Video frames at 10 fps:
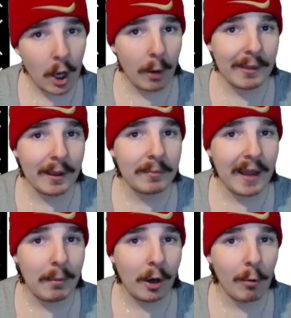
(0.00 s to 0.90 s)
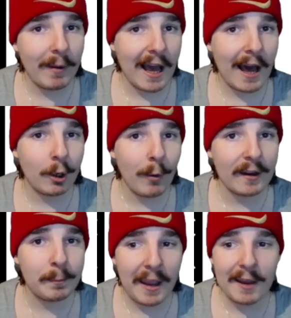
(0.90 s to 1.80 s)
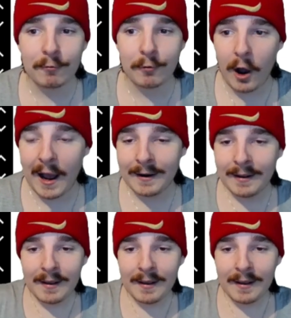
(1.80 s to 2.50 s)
comment them down below. We can't always be right.